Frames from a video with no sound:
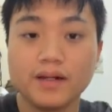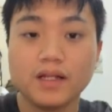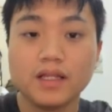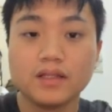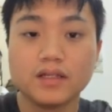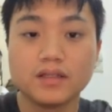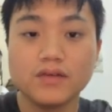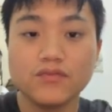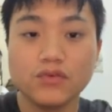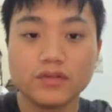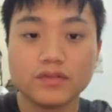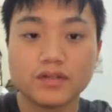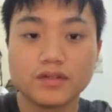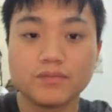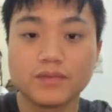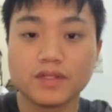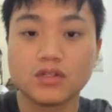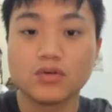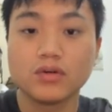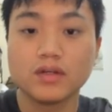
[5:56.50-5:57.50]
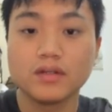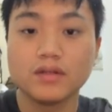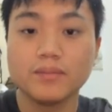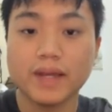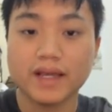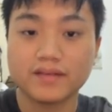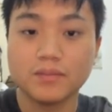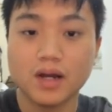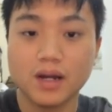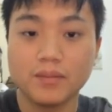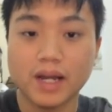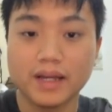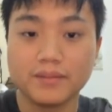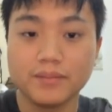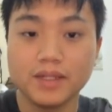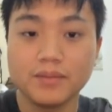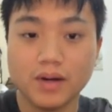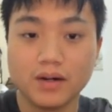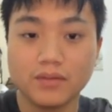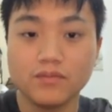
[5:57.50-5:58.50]
The difference between maximum and
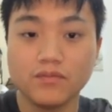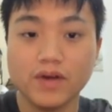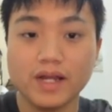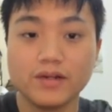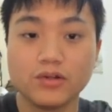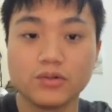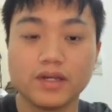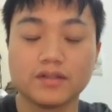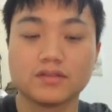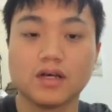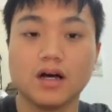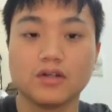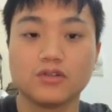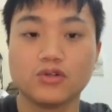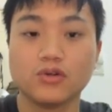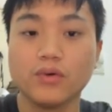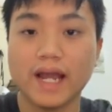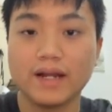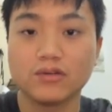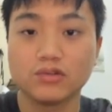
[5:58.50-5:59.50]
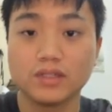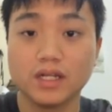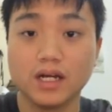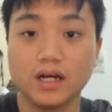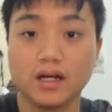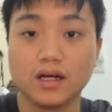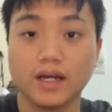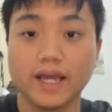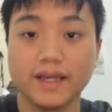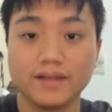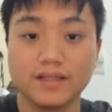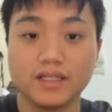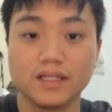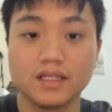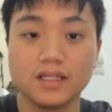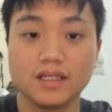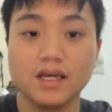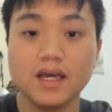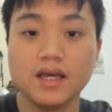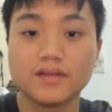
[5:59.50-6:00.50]
minimum value is
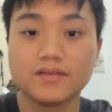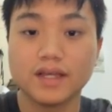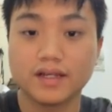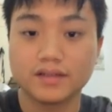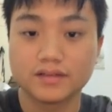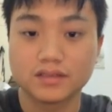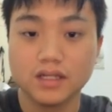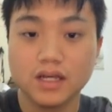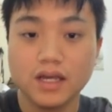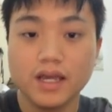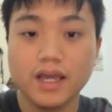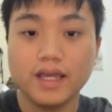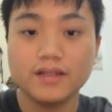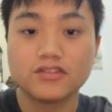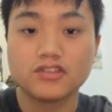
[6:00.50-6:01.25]
286. It's